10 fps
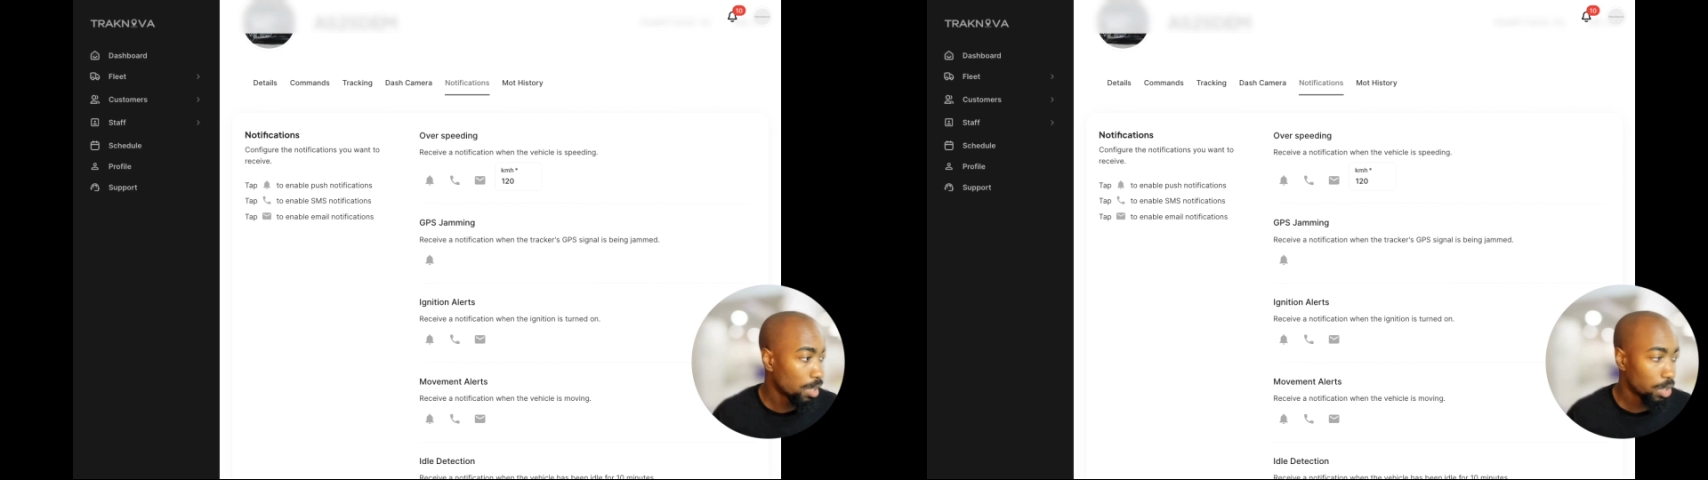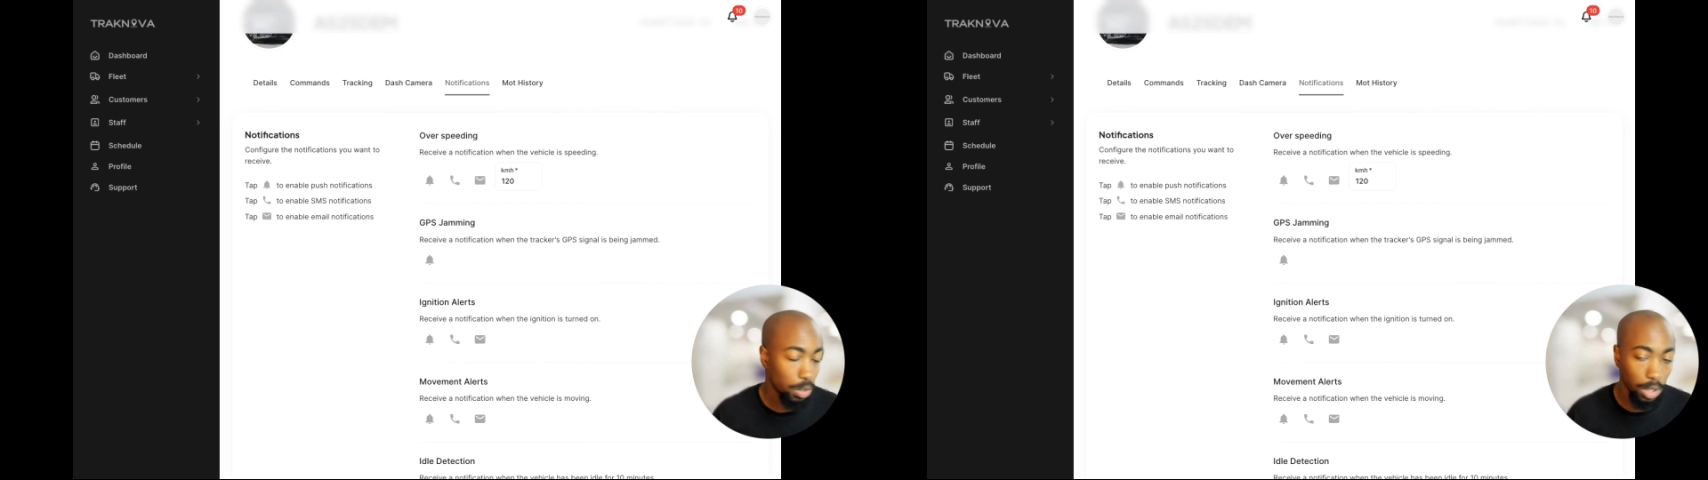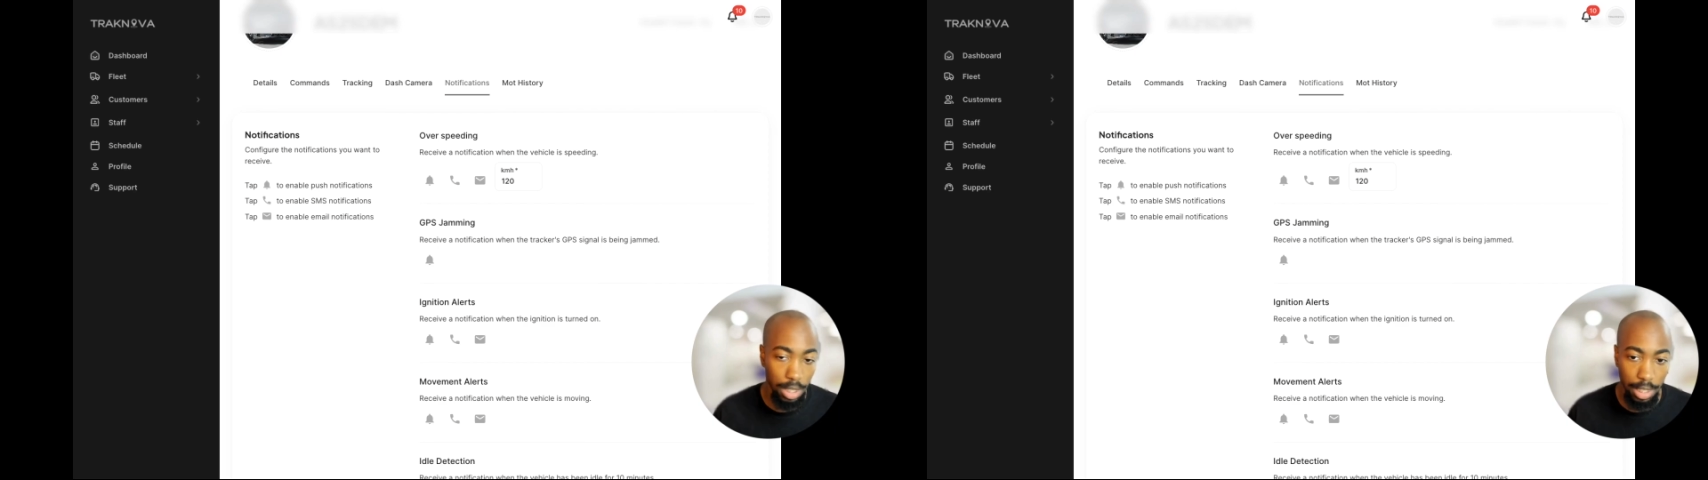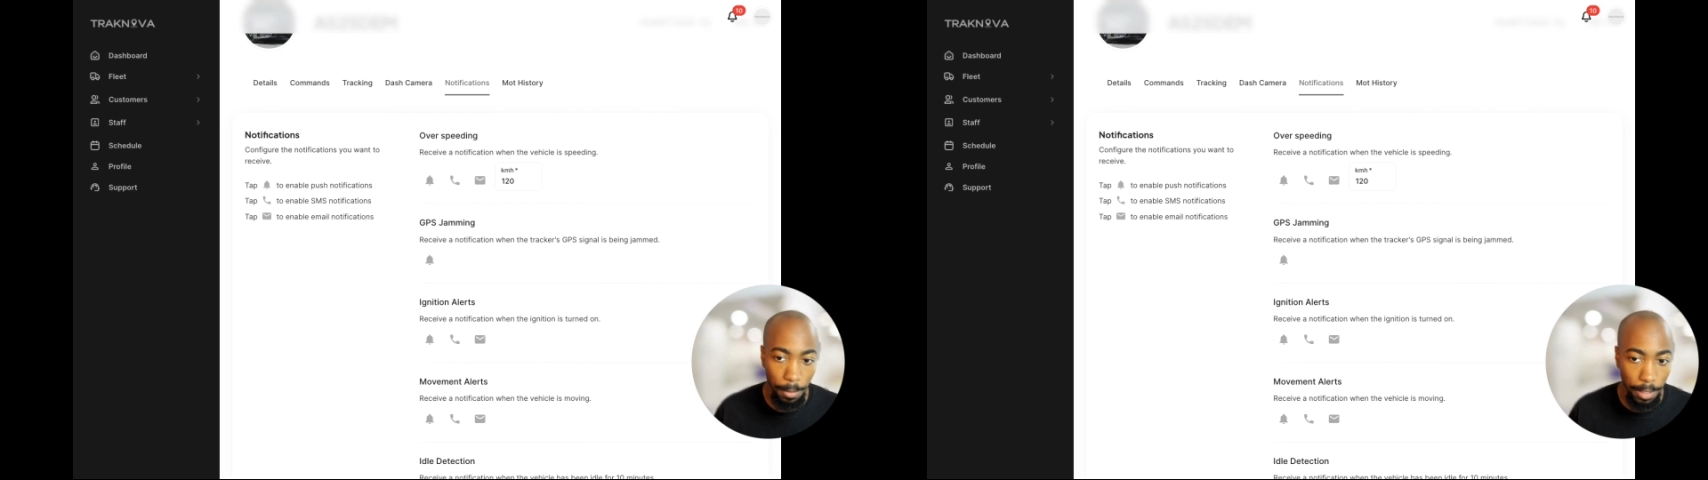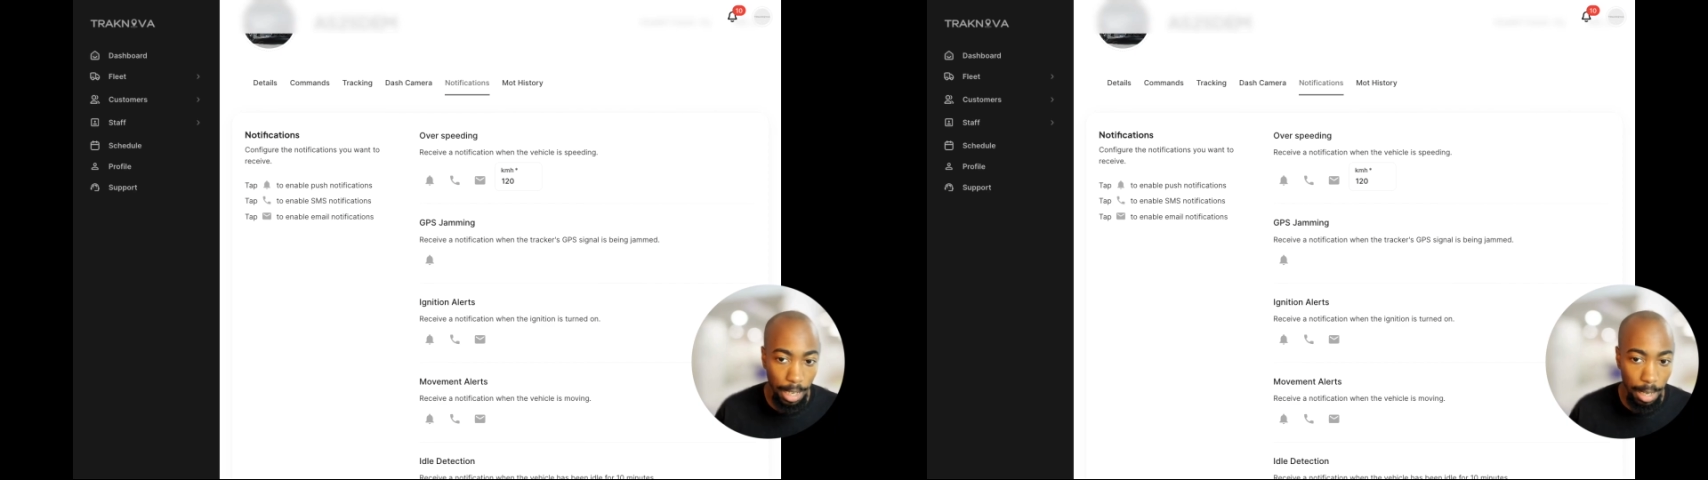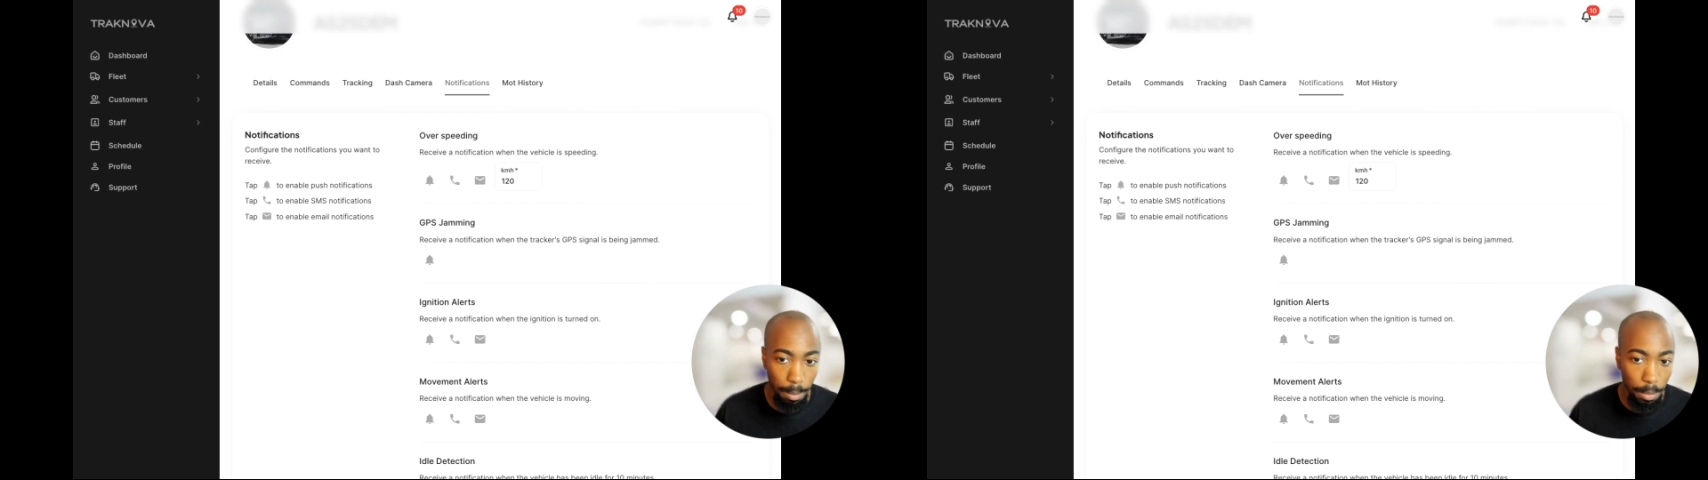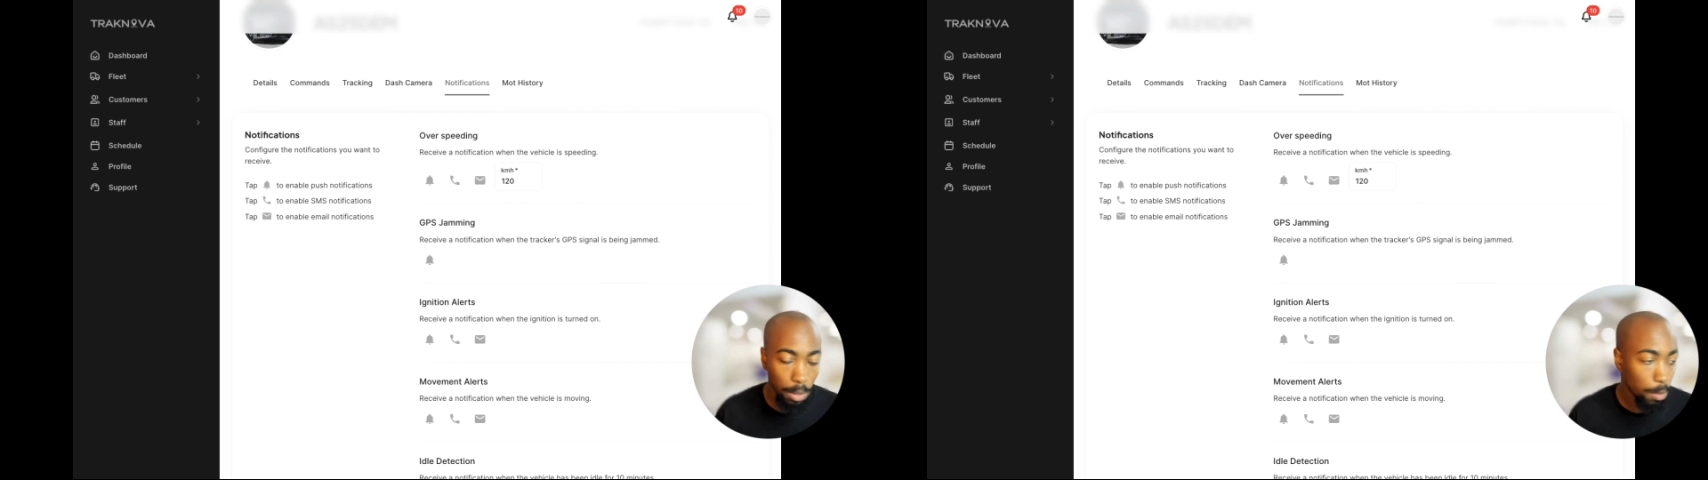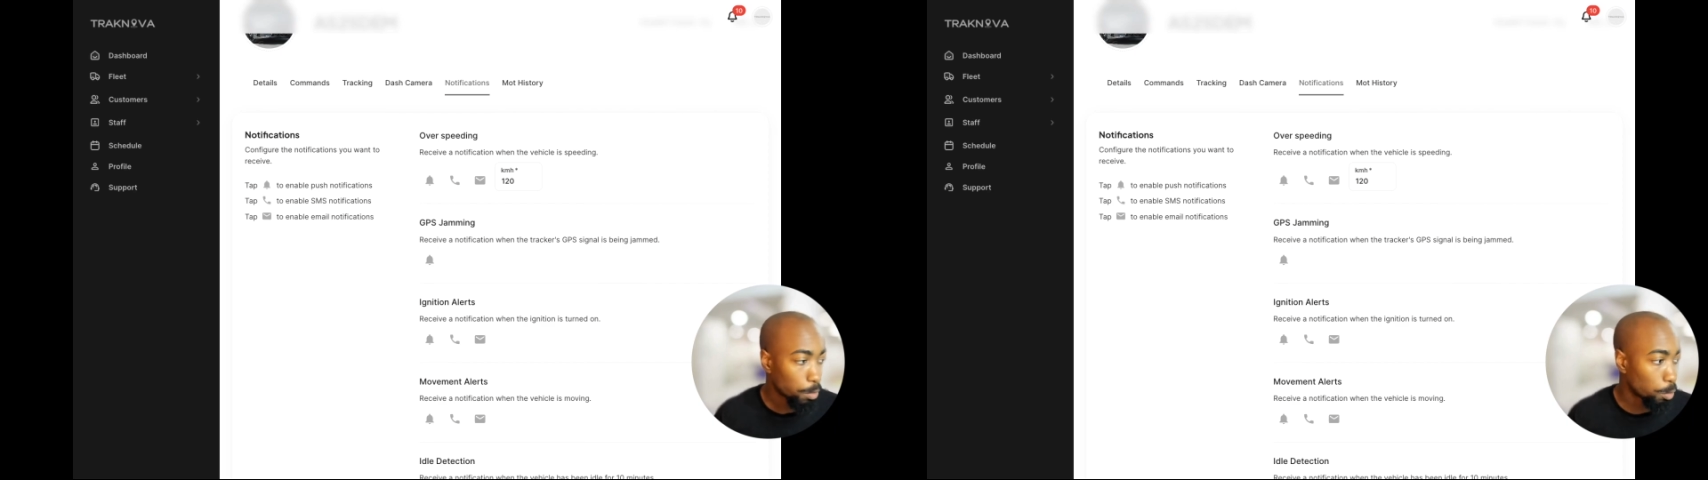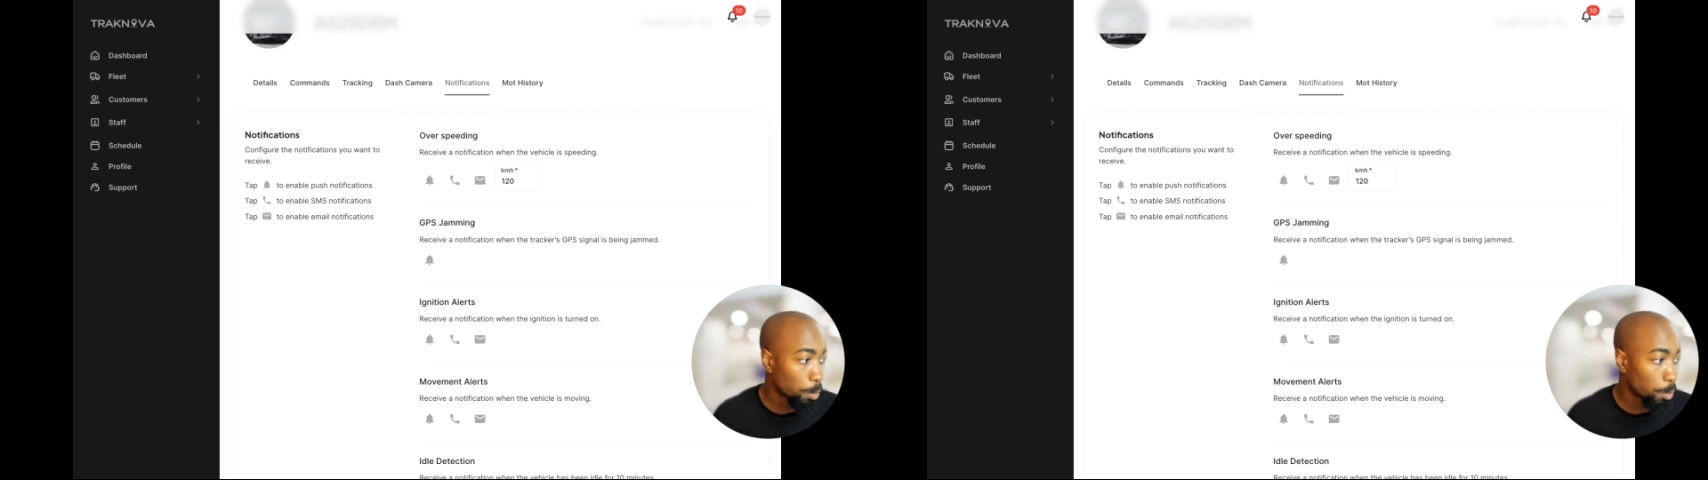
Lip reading: You can receive them through